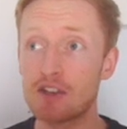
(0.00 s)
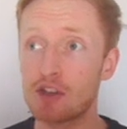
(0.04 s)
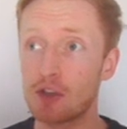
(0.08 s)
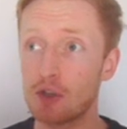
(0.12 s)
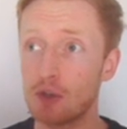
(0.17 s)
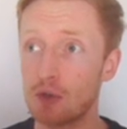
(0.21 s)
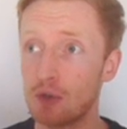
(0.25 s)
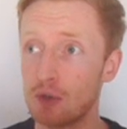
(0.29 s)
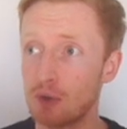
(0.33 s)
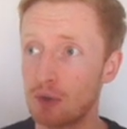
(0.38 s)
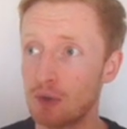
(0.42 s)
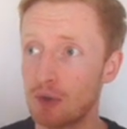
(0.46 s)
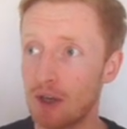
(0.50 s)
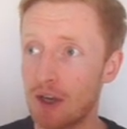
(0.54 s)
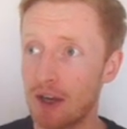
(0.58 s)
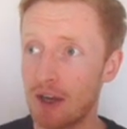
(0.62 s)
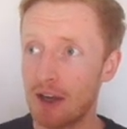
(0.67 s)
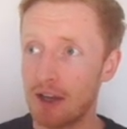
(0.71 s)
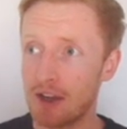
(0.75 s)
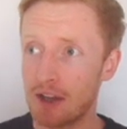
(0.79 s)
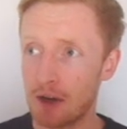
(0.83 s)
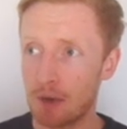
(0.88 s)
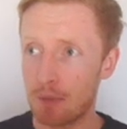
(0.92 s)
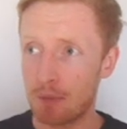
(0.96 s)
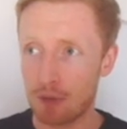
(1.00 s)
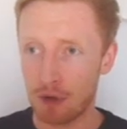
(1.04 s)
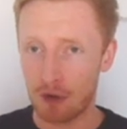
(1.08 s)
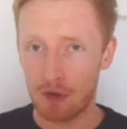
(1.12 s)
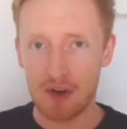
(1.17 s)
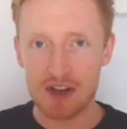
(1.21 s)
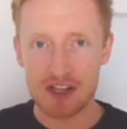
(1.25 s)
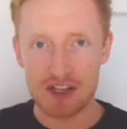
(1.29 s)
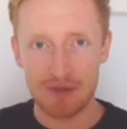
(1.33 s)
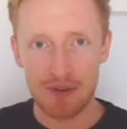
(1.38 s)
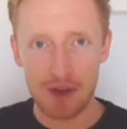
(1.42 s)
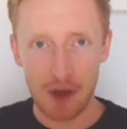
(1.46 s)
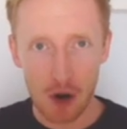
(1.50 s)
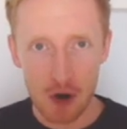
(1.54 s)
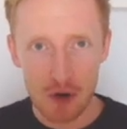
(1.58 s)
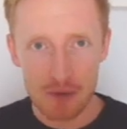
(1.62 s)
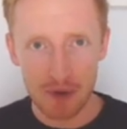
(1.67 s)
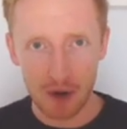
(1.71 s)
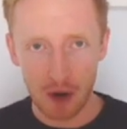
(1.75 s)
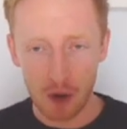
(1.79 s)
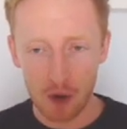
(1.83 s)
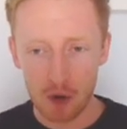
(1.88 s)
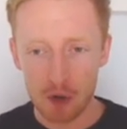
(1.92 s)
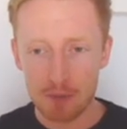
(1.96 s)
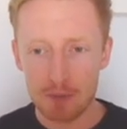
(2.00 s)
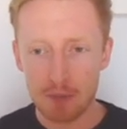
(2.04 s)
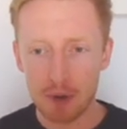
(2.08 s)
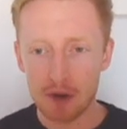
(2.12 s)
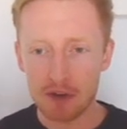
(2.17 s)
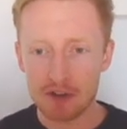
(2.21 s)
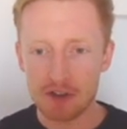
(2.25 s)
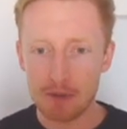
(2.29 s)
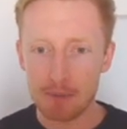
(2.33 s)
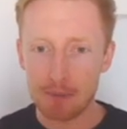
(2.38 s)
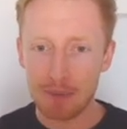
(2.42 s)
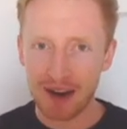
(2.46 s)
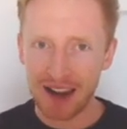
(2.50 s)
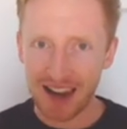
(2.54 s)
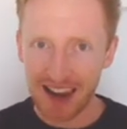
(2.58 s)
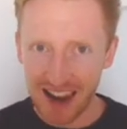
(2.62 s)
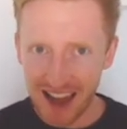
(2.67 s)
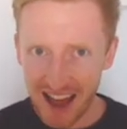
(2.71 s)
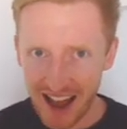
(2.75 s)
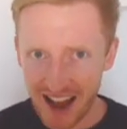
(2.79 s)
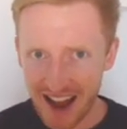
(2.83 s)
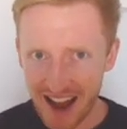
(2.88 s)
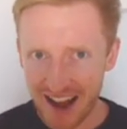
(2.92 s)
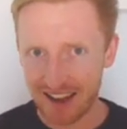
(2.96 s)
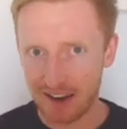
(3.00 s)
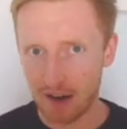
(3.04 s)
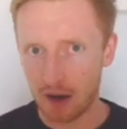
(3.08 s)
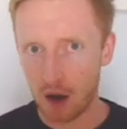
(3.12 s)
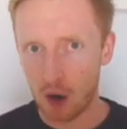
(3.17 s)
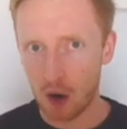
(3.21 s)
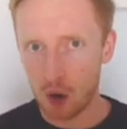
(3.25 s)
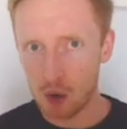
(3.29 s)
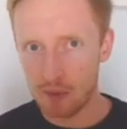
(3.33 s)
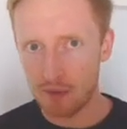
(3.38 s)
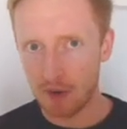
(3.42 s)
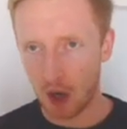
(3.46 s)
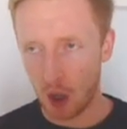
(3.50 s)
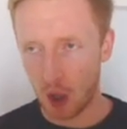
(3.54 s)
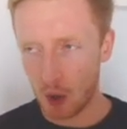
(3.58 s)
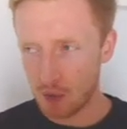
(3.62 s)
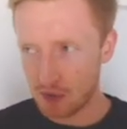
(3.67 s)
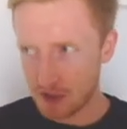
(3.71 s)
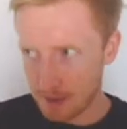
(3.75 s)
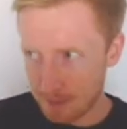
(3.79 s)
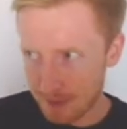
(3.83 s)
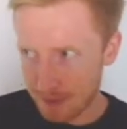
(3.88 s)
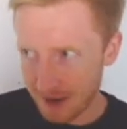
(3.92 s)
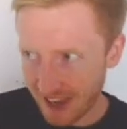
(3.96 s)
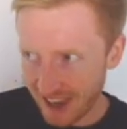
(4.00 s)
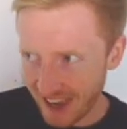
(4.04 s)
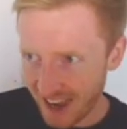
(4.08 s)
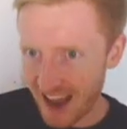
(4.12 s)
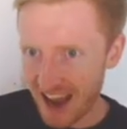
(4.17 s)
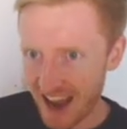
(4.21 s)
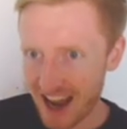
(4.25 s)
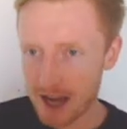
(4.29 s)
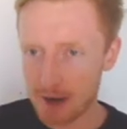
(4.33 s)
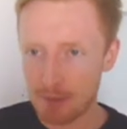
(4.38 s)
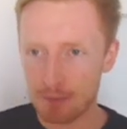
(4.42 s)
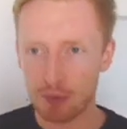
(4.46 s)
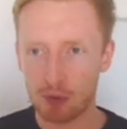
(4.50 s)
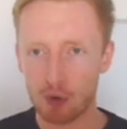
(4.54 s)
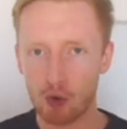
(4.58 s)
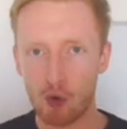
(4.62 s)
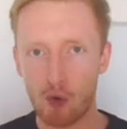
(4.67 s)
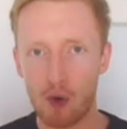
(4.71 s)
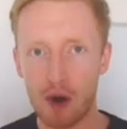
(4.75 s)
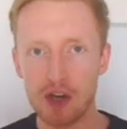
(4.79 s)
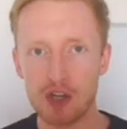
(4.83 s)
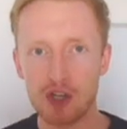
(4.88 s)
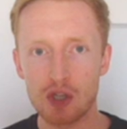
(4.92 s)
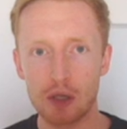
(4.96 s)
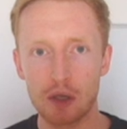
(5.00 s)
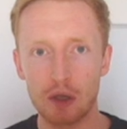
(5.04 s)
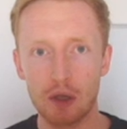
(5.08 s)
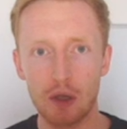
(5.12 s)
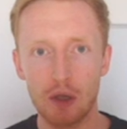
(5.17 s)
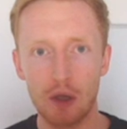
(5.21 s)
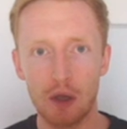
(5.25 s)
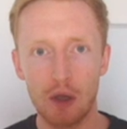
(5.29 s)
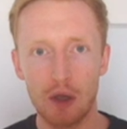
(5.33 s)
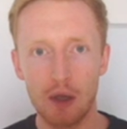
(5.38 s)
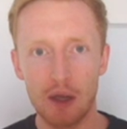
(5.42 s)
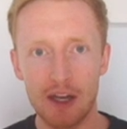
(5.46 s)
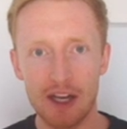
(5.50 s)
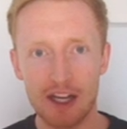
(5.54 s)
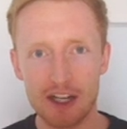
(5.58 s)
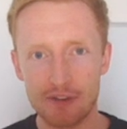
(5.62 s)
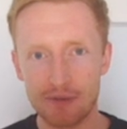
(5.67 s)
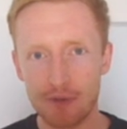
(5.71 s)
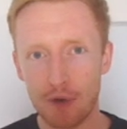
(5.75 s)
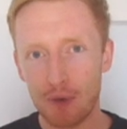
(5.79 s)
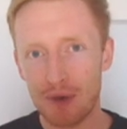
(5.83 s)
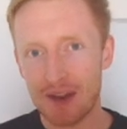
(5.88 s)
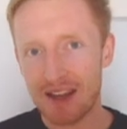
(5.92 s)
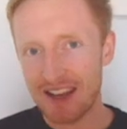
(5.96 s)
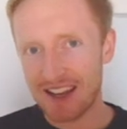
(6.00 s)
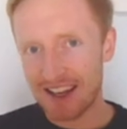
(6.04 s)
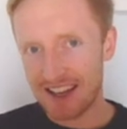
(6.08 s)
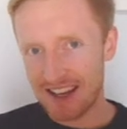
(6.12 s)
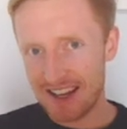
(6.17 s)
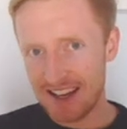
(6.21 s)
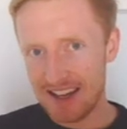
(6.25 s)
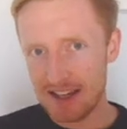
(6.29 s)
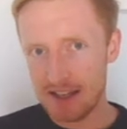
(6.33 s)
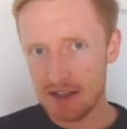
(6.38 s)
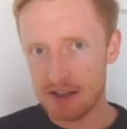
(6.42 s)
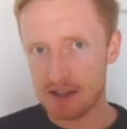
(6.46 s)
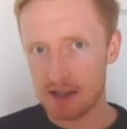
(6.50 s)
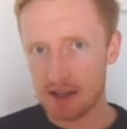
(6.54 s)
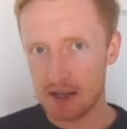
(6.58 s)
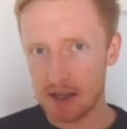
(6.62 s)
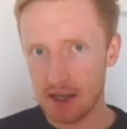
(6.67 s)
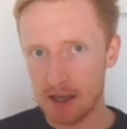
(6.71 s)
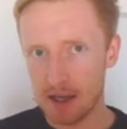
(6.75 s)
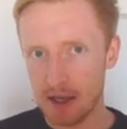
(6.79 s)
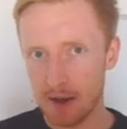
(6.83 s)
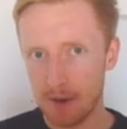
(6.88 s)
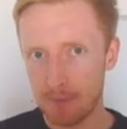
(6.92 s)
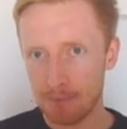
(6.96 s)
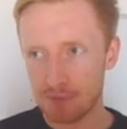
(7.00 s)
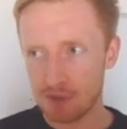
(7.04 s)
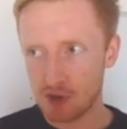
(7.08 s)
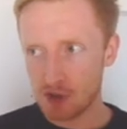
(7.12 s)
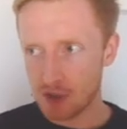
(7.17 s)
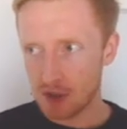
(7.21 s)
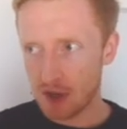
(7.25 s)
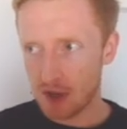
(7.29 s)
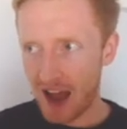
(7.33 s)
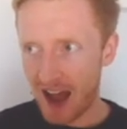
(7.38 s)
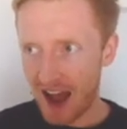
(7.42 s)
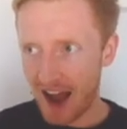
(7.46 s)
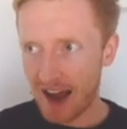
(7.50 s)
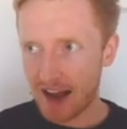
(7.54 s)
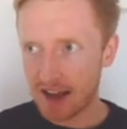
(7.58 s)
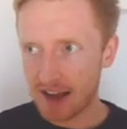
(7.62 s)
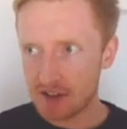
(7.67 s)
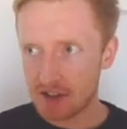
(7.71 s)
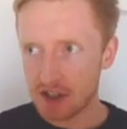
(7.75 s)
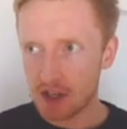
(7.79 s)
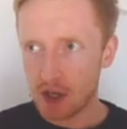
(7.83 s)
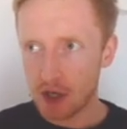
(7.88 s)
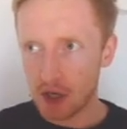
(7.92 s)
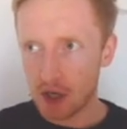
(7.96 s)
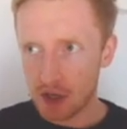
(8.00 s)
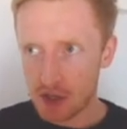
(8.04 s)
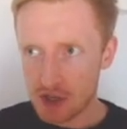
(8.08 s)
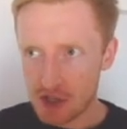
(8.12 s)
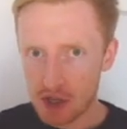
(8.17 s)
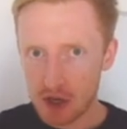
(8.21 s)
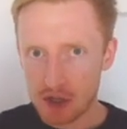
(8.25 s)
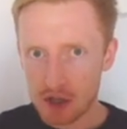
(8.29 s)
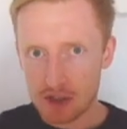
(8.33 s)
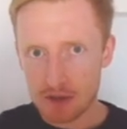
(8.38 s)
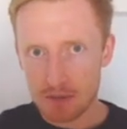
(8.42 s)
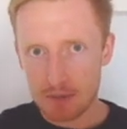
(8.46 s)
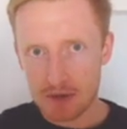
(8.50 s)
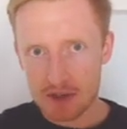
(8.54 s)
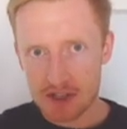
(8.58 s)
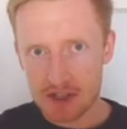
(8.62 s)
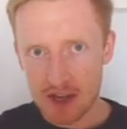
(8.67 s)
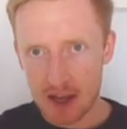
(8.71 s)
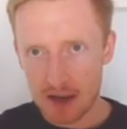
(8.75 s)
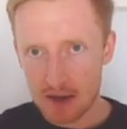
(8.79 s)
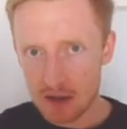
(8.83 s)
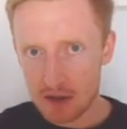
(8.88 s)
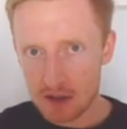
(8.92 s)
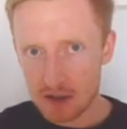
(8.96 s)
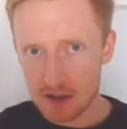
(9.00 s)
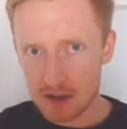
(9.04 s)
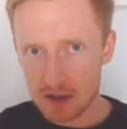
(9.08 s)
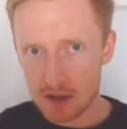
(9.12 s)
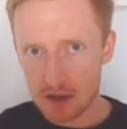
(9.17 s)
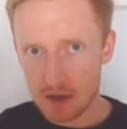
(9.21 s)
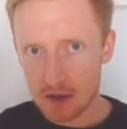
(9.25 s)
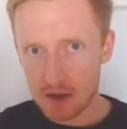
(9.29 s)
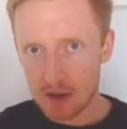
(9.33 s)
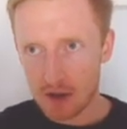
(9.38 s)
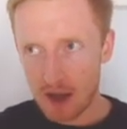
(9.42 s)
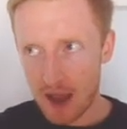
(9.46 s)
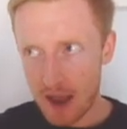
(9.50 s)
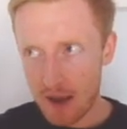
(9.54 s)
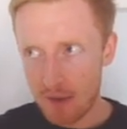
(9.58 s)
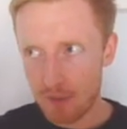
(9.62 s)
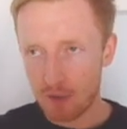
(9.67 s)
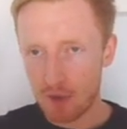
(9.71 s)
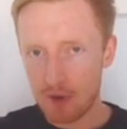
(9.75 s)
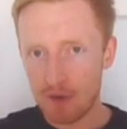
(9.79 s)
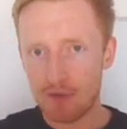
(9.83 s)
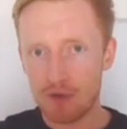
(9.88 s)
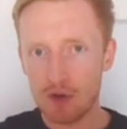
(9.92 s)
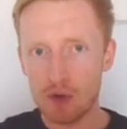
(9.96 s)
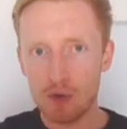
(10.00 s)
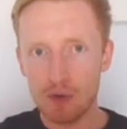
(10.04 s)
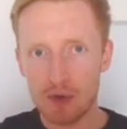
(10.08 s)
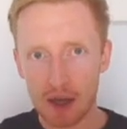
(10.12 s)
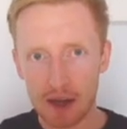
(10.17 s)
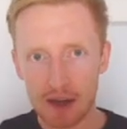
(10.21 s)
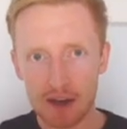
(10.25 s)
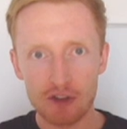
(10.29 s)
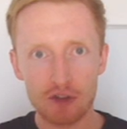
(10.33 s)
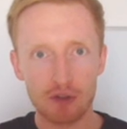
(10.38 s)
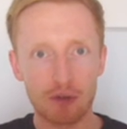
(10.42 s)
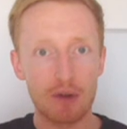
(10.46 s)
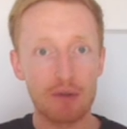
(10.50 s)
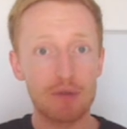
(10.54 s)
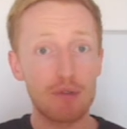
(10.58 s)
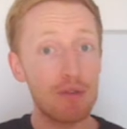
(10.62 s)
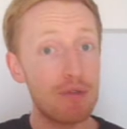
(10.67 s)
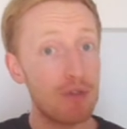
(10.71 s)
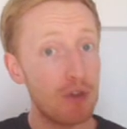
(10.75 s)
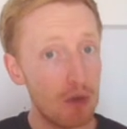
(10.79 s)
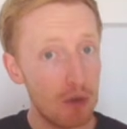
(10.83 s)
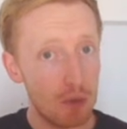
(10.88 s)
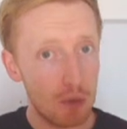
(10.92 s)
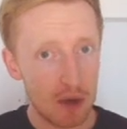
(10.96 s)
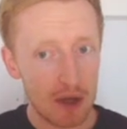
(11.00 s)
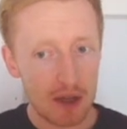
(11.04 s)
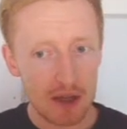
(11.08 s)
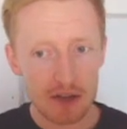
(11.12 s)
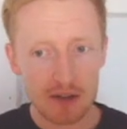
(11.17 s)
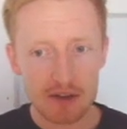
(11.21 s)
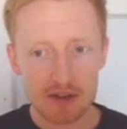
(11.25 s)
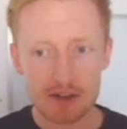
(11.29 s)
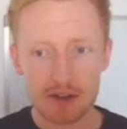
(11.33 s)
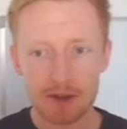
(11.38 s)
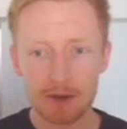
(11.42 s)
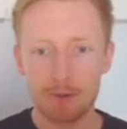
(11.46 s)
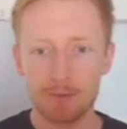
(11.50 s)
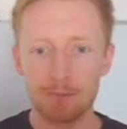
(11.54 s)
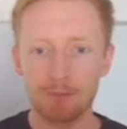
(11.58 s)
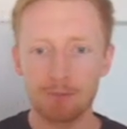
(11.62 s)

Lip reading: to, you know, progressively overload, but to plan overload, to plan progression. It's very easy to add a certain percent every few days or every few weeks.